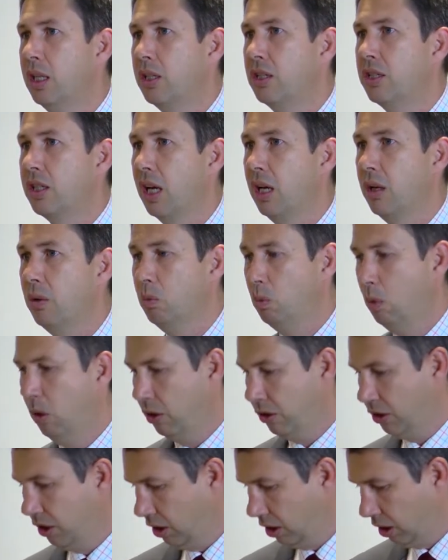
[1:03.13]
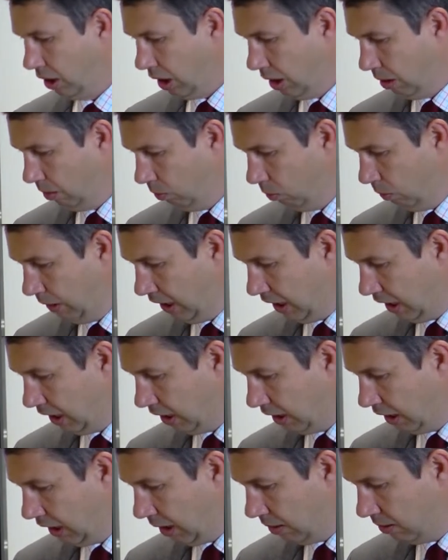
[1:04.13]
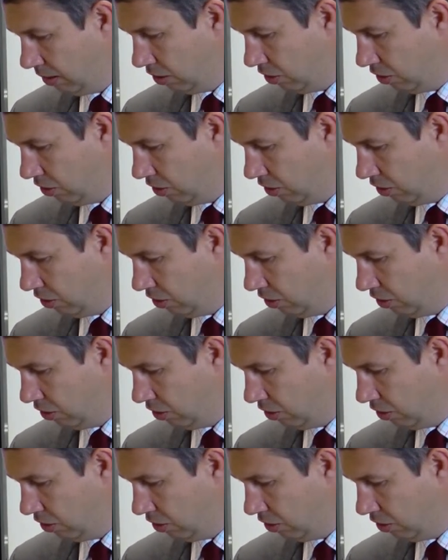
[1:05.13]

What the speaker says: So what we're going